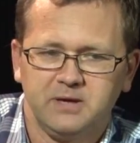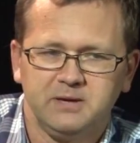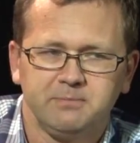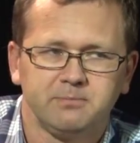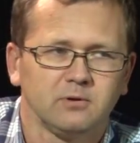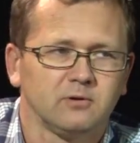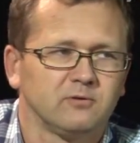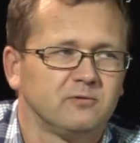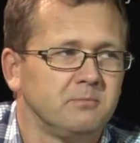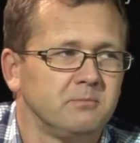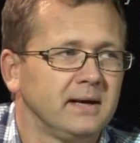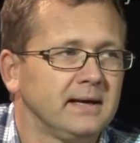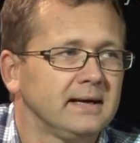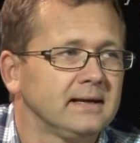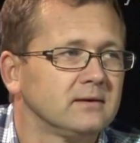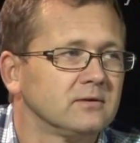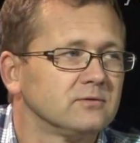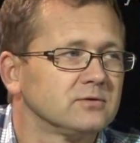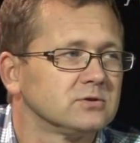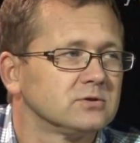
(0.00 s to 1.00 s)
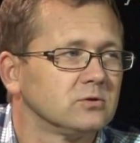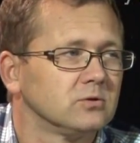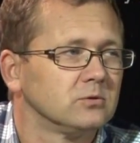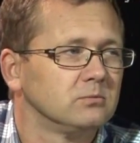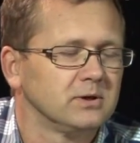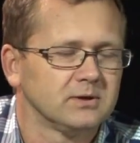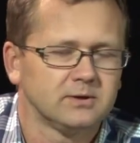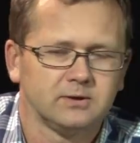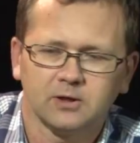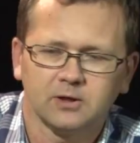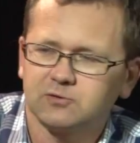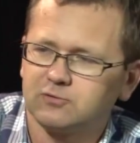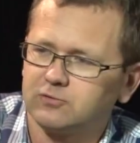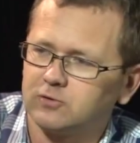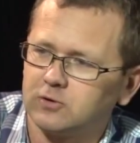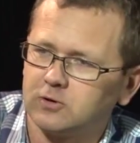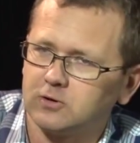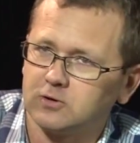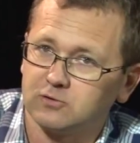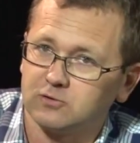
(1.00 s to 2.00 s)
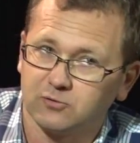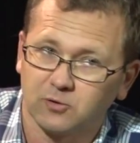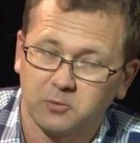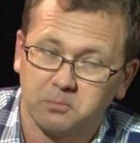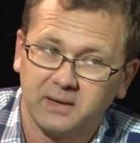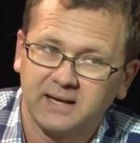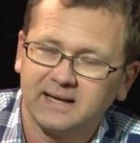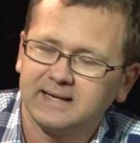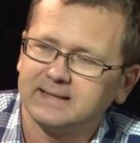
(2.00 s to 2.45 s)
people, of man, but not for